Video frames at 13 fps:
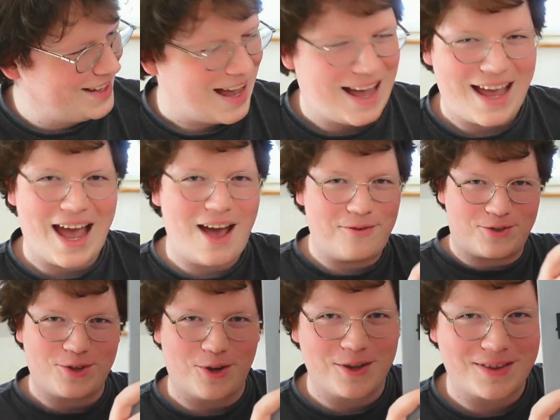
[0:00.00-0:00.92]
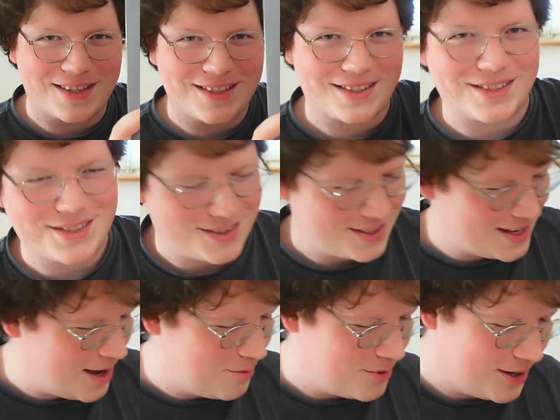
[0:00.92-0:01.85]
I have to hold this into the
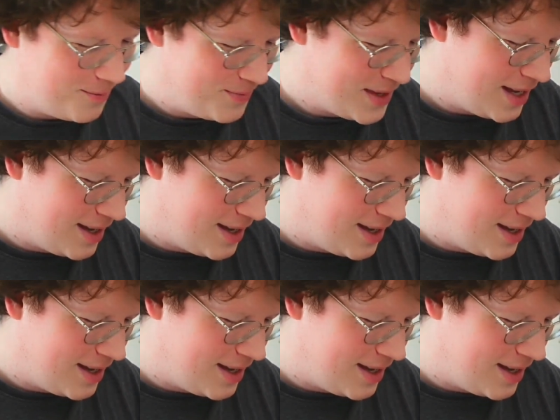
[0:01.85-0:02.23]
camera,